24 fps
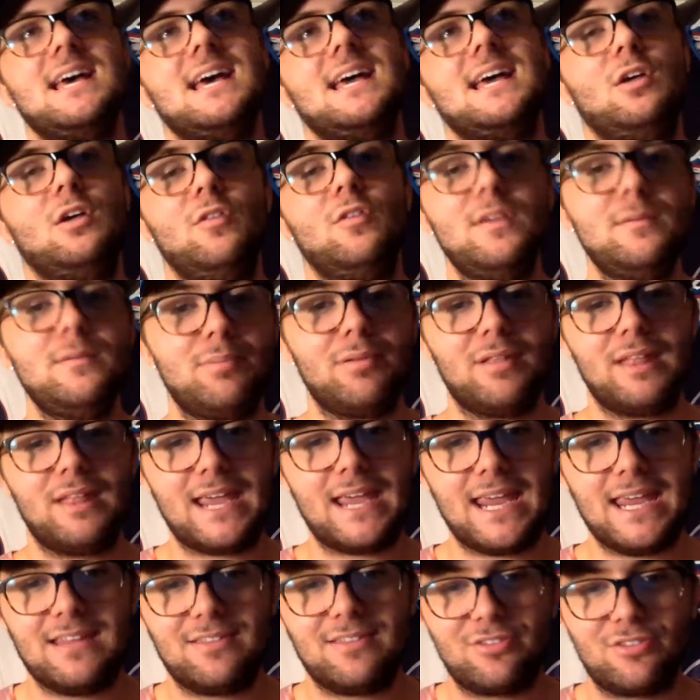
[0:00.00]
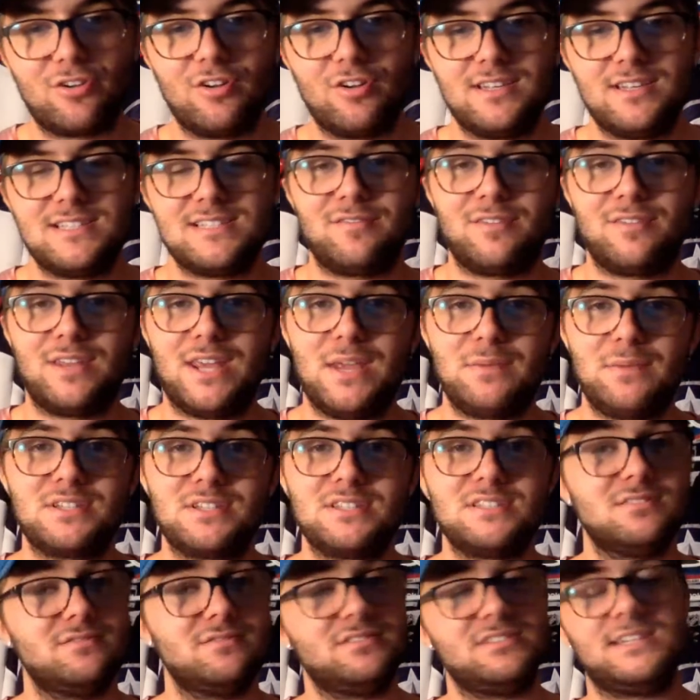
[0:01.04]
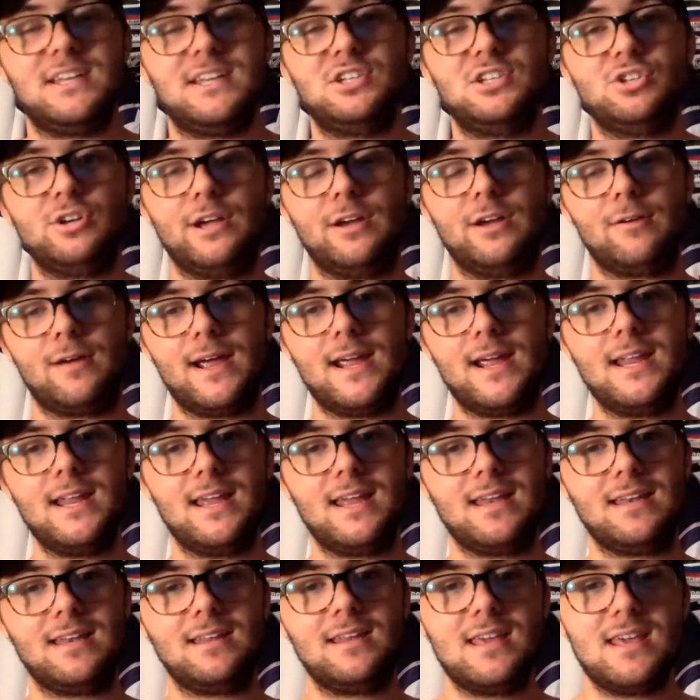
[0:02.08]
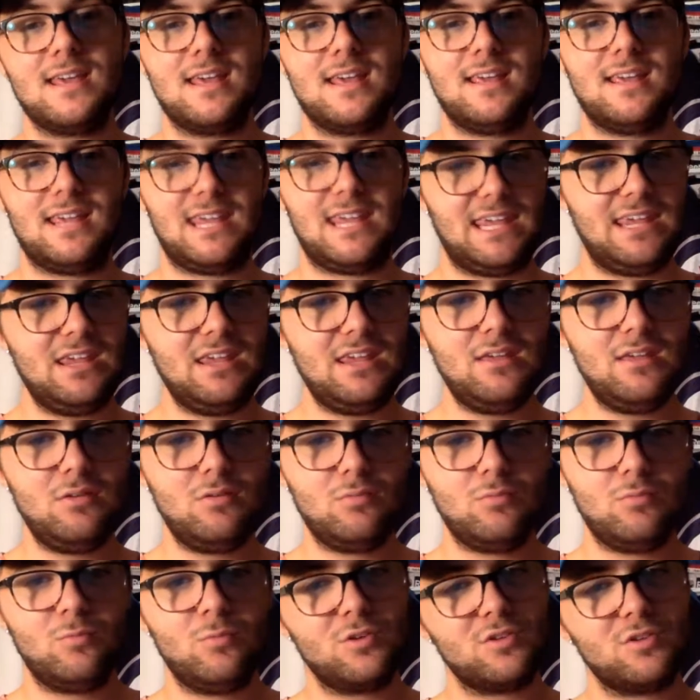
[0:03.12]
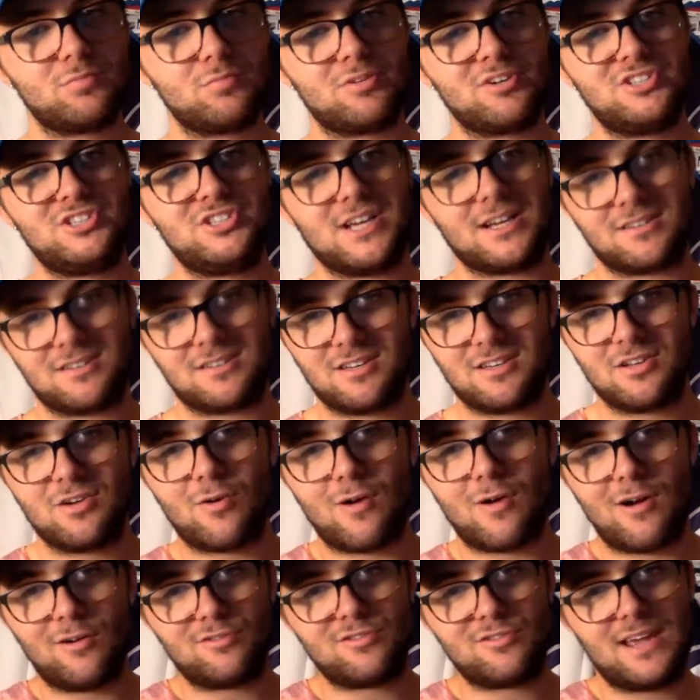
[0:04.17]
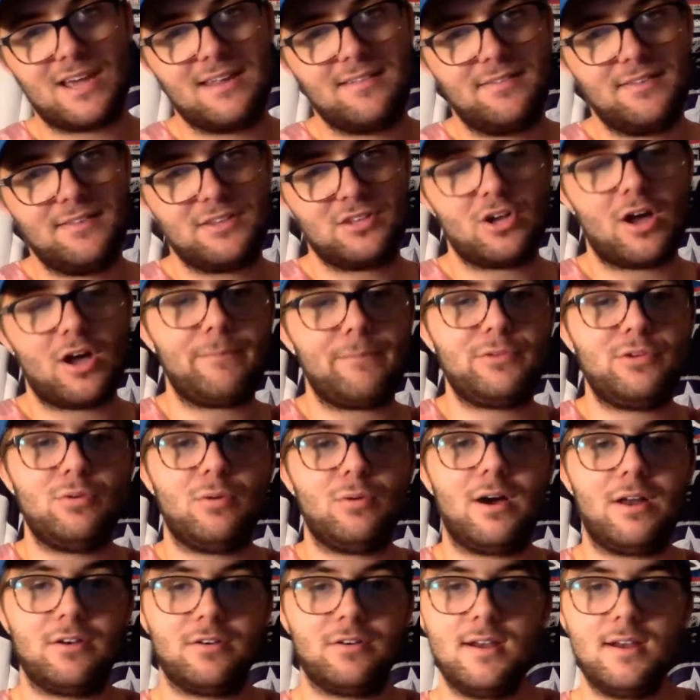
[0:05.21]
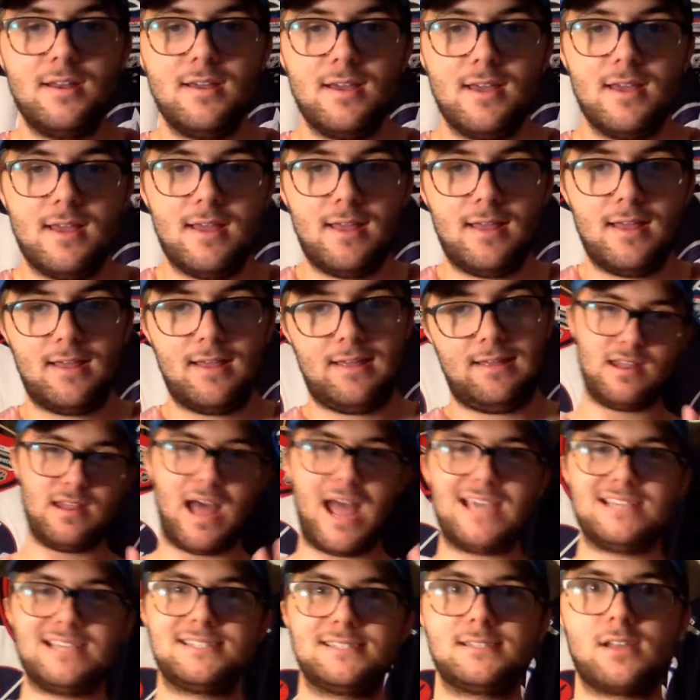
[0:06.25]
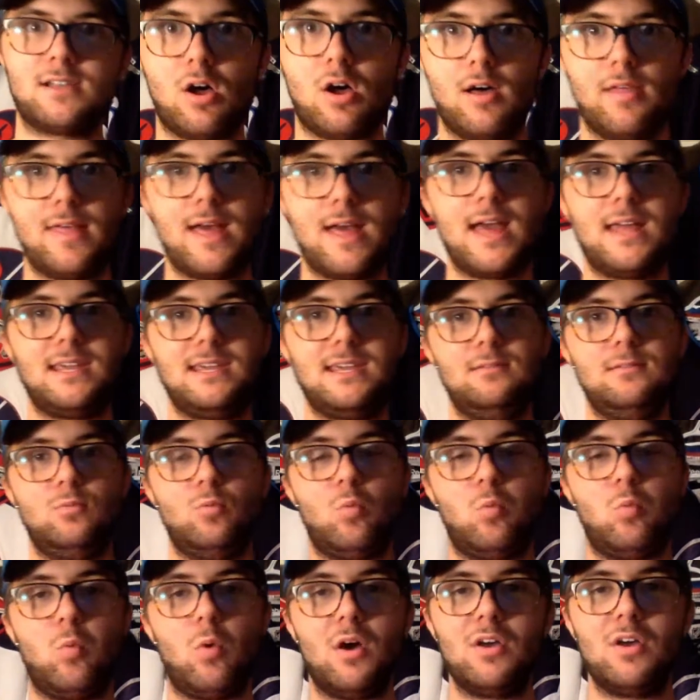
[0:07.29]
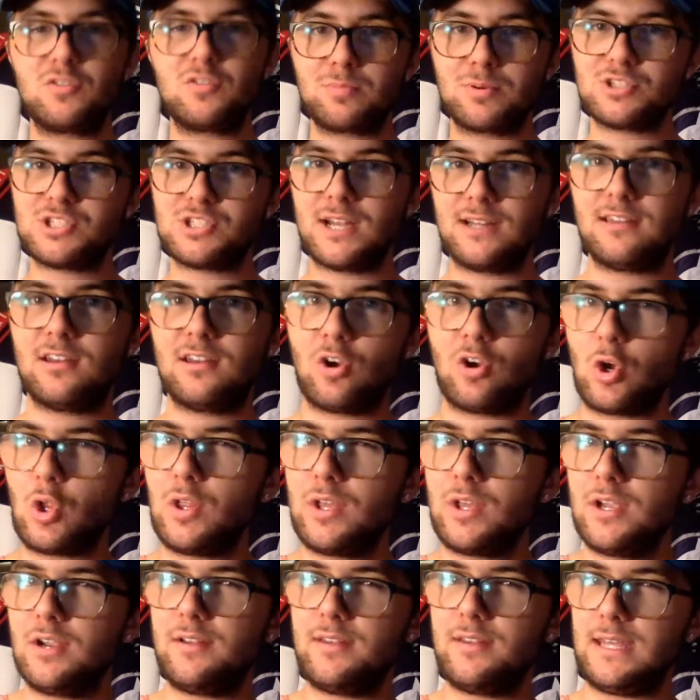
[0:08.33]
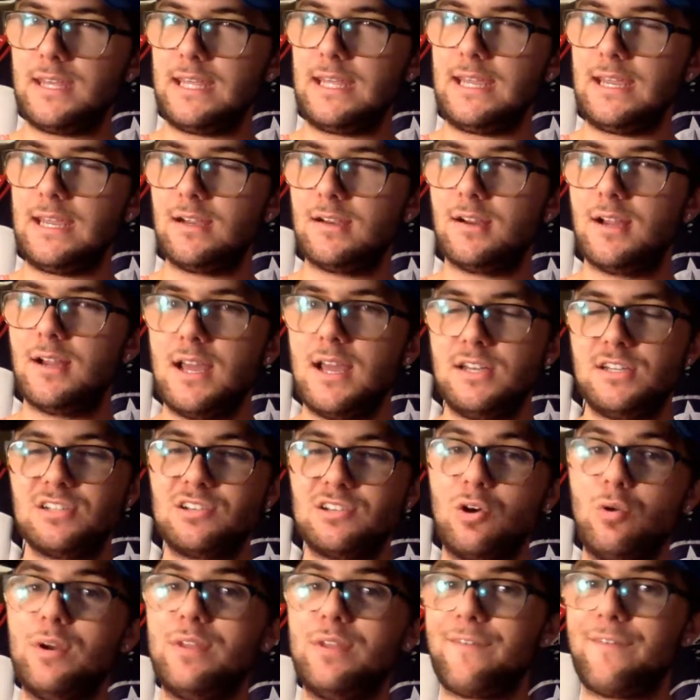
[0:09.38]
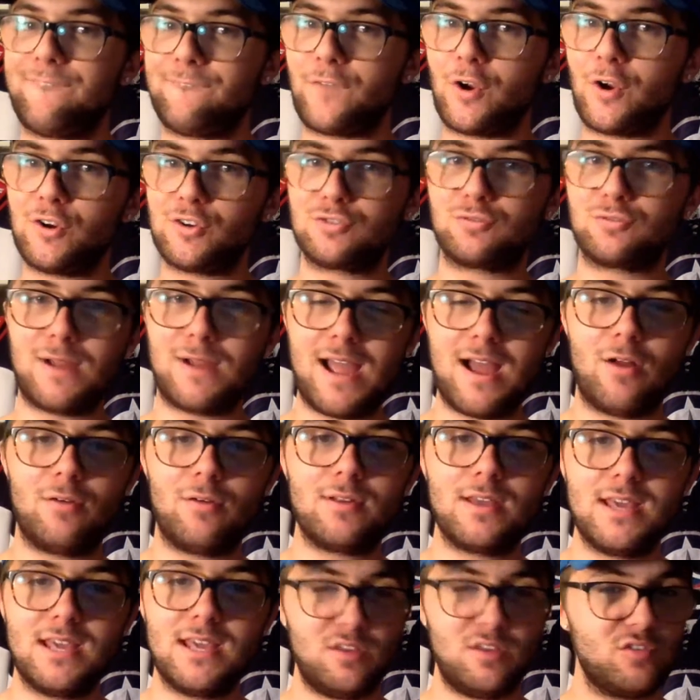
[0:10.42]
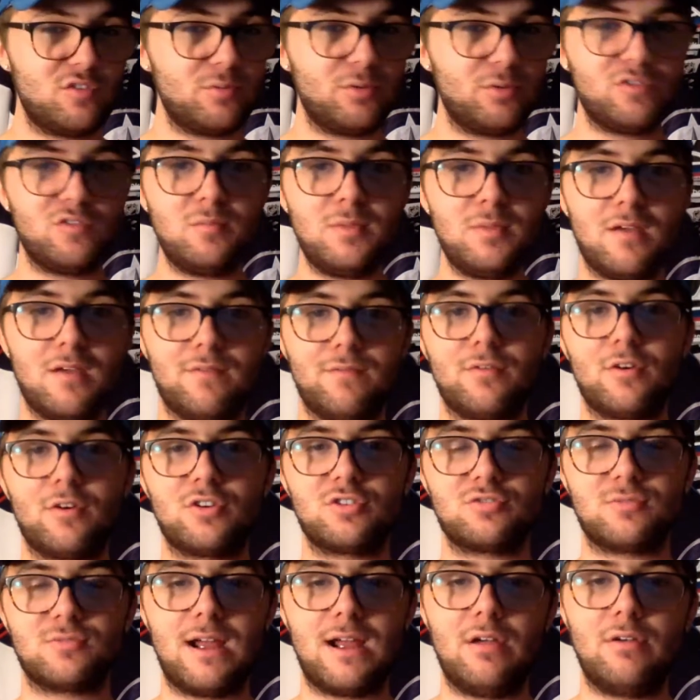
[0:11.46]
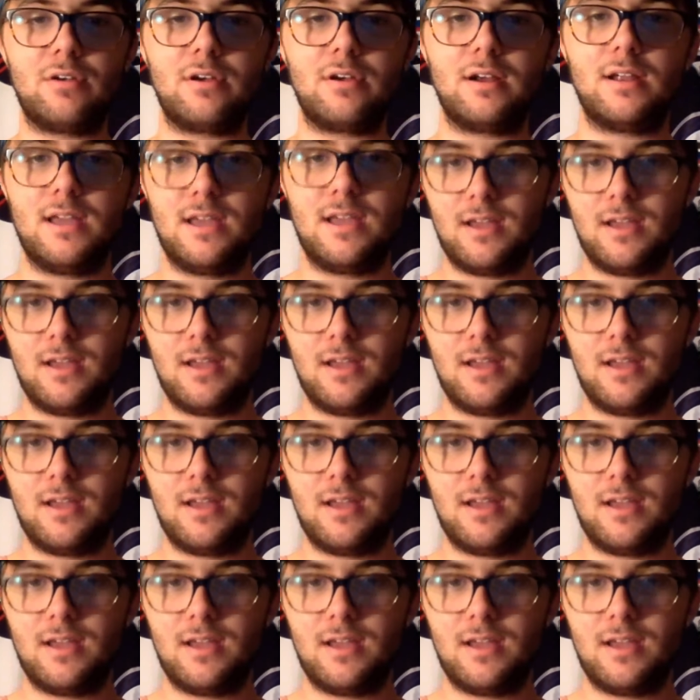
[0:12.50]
He only played 37 games because of his injury, right? And he was projected to go outside the top 200. I saw that he was projected earlier in the year to go in the first round. He was supposed to be a first rounder.